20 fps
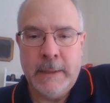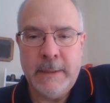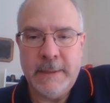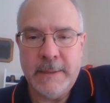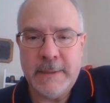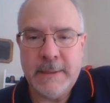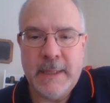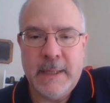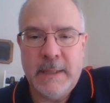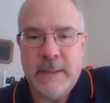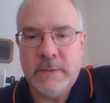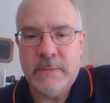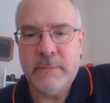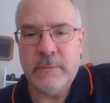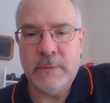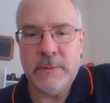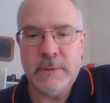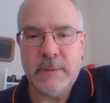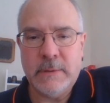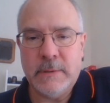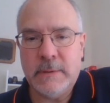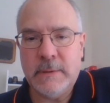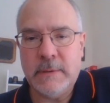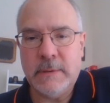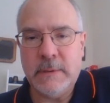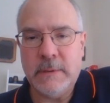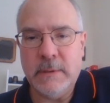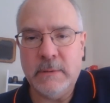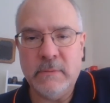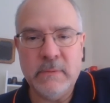This case
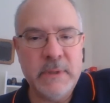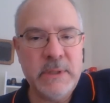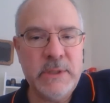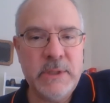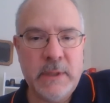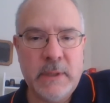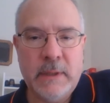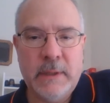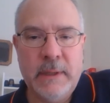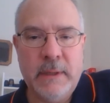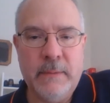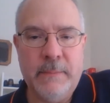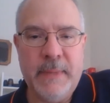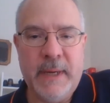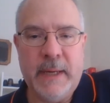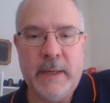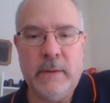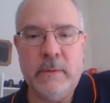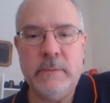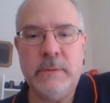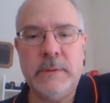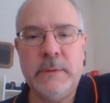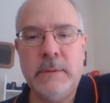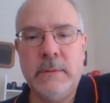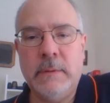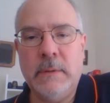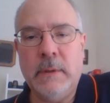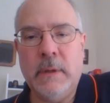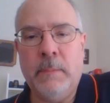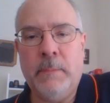was originally about
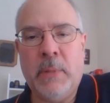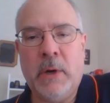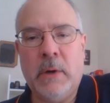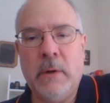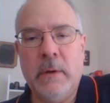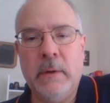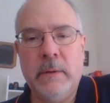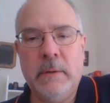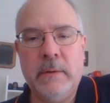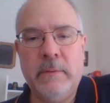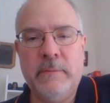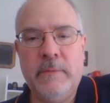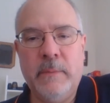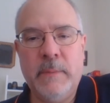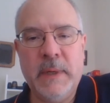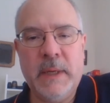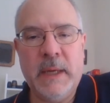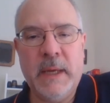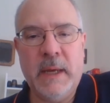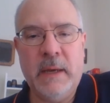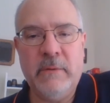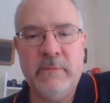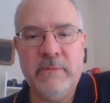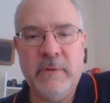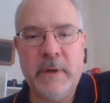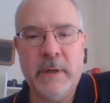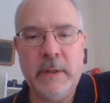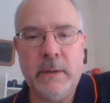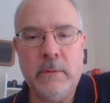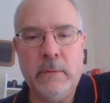a part of the
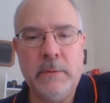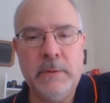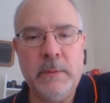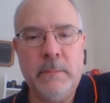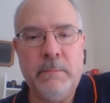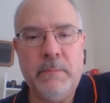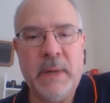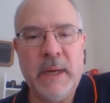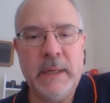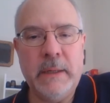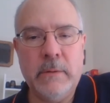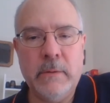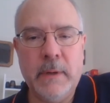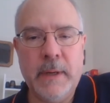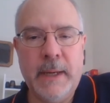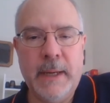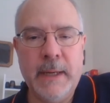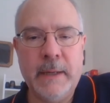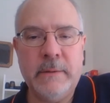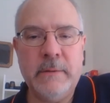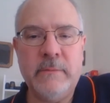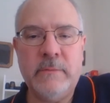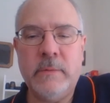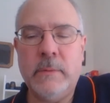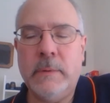McCain-Feingold, the BICRA Act of